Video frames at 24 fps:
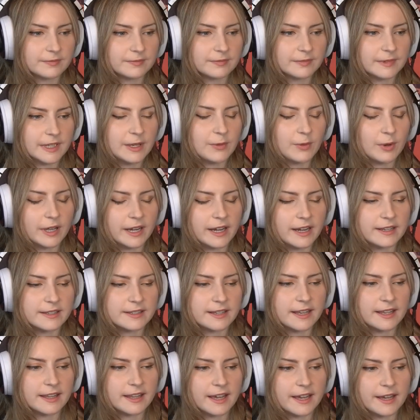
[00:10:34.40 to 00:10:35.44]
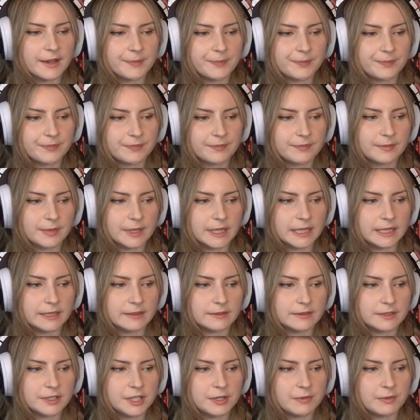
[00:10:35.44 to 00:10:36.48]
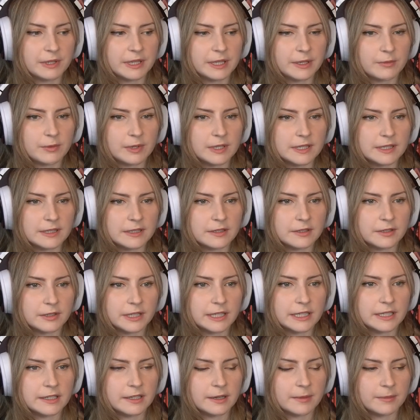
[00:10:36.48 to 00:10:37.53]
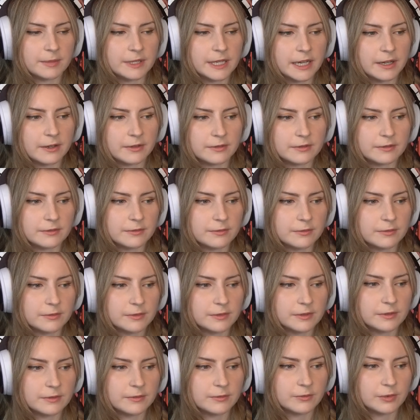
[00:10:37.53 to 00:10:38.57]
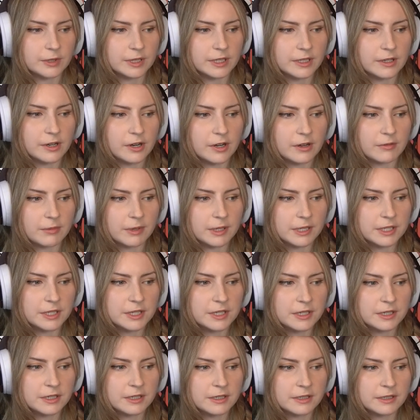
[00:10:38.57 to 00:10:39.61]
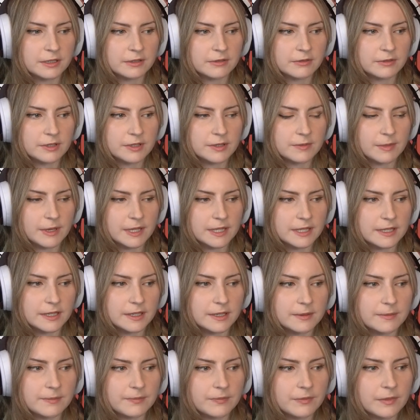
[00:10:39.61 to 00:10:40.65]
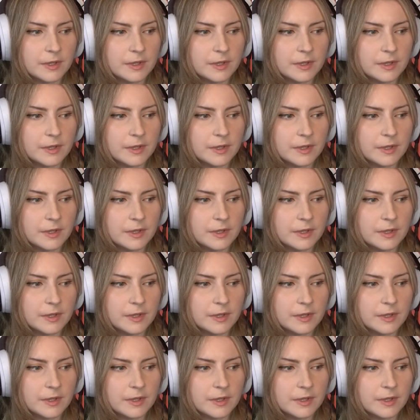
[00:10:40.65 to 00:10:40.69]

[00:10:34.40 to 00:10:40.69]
He wanted to say that, but she really was literally dumped out with the garbage. It's messed up.